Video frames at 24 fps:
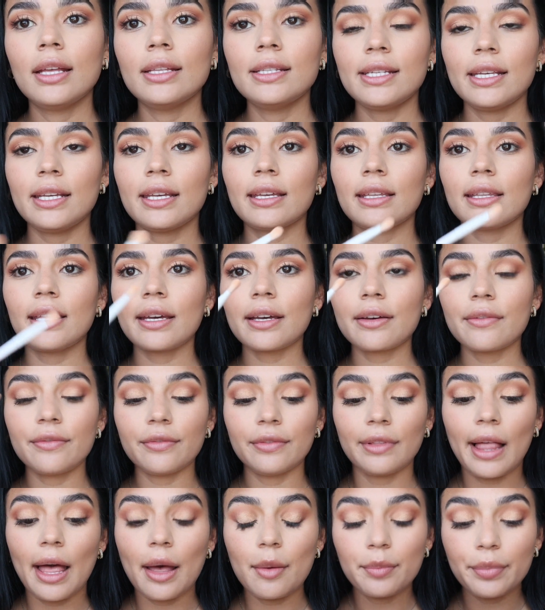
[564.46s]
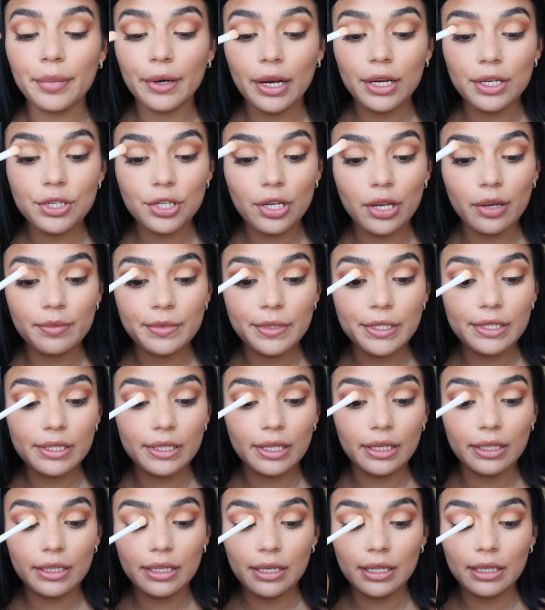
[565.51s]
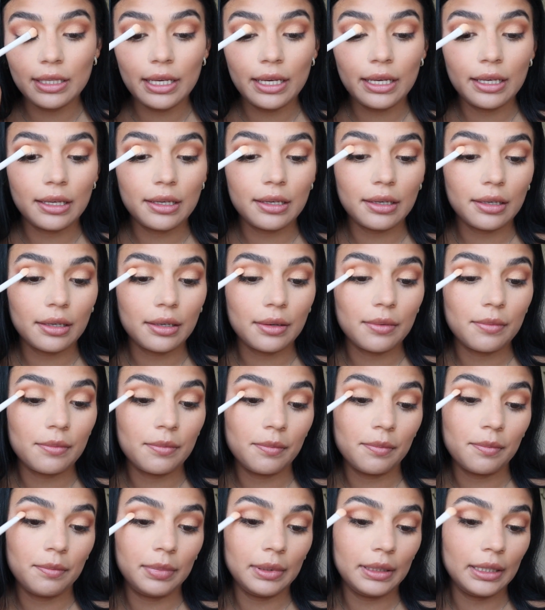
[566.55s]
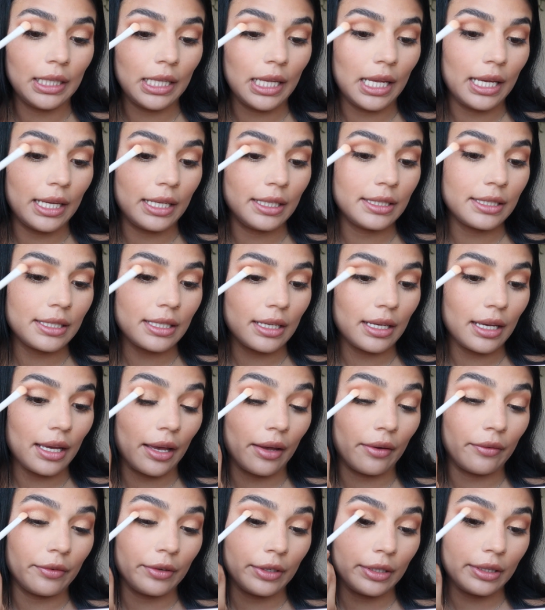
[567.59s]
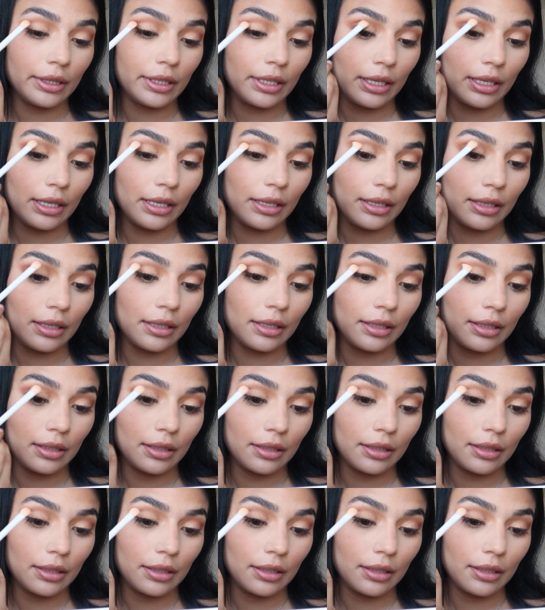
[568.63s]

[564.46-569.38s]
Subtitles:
Taking like a flat brush, I'm just going to like blend everything.